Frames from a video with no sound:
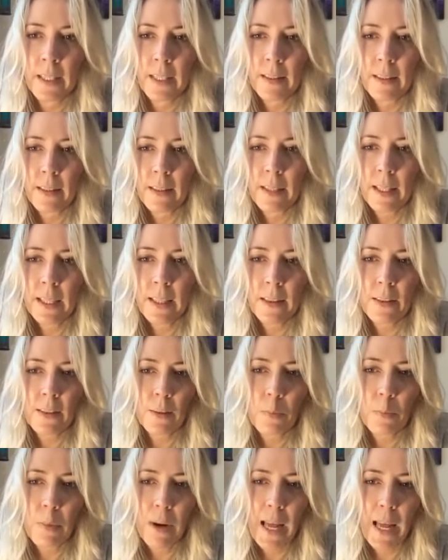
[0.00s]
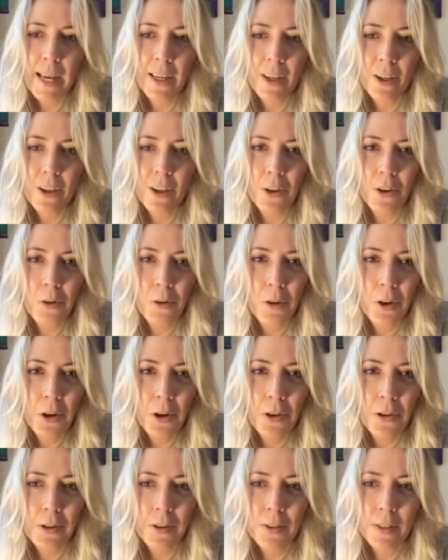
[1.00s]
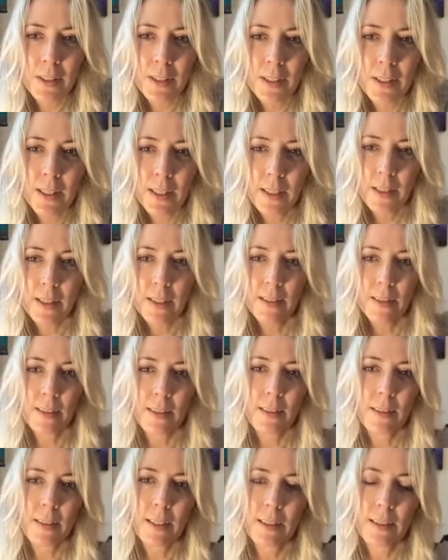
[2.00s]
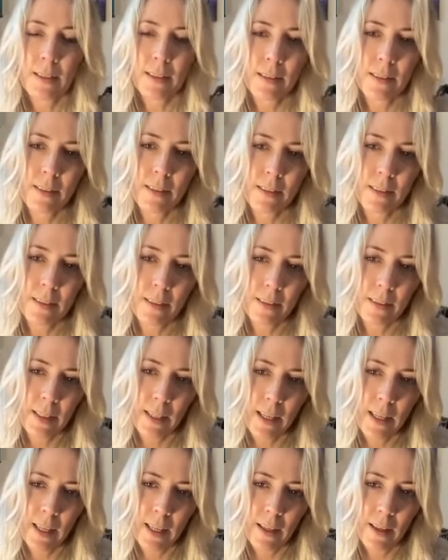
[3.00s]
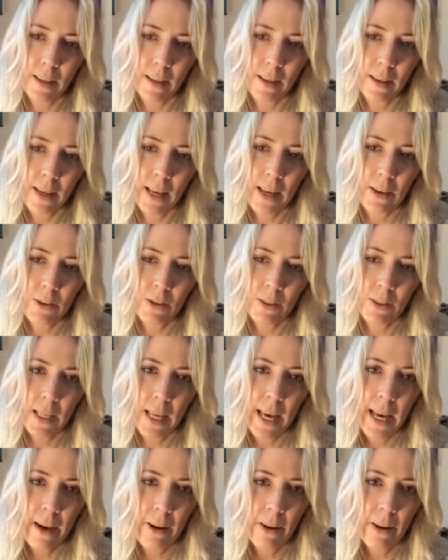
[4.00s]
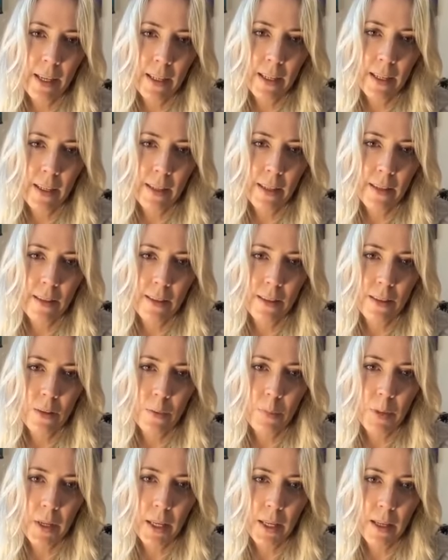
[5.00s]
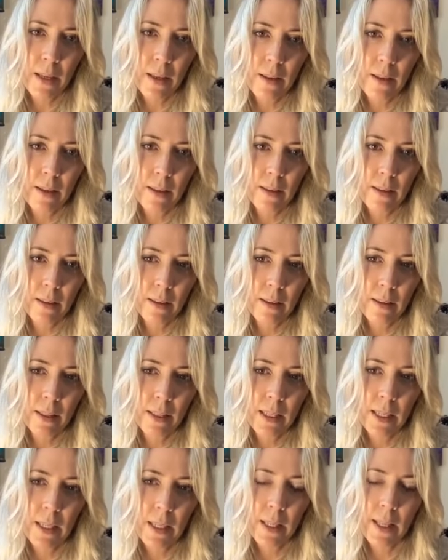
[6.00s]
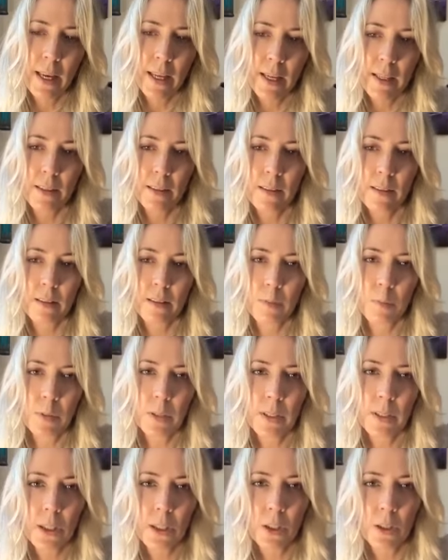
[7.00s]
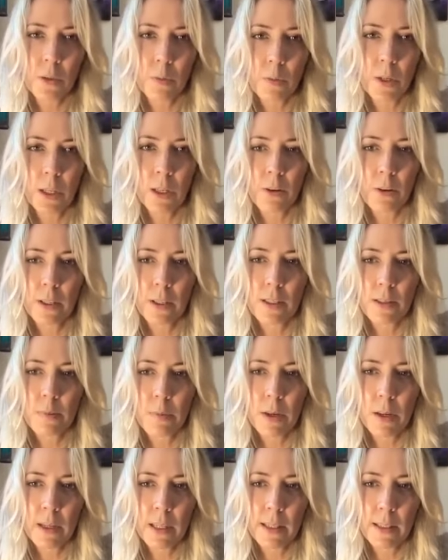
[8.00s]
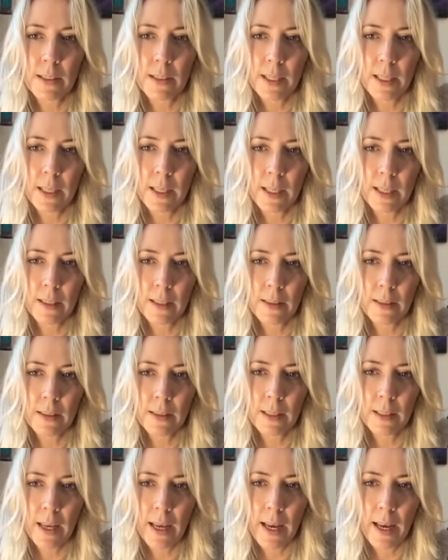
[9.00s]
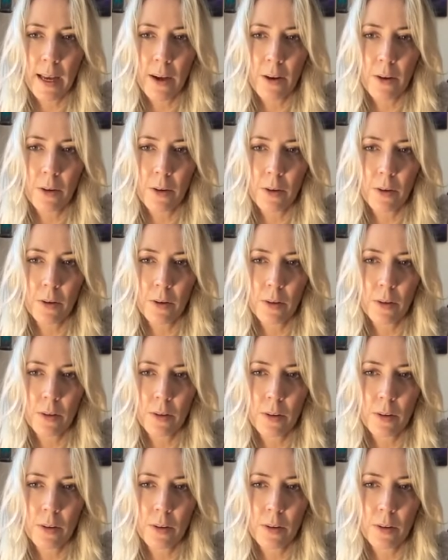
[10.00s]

And I think the black crows, I think this like how scary it is to be in that position when you're experiencing it, how